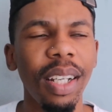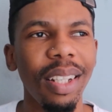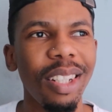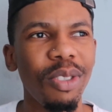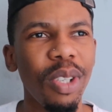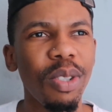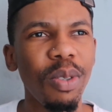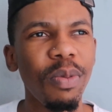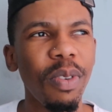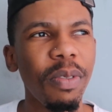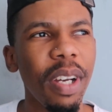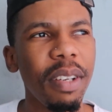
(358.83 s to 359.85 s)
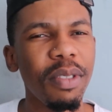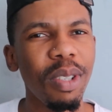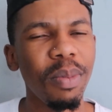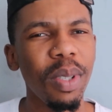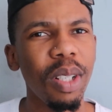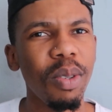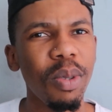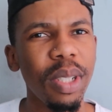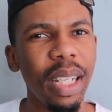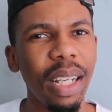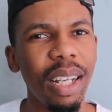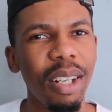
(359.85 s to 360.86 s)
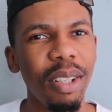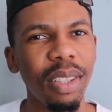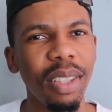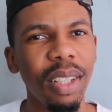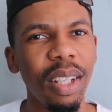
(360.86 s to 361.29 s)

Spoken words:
There's trade 245, so I'm gonna go check out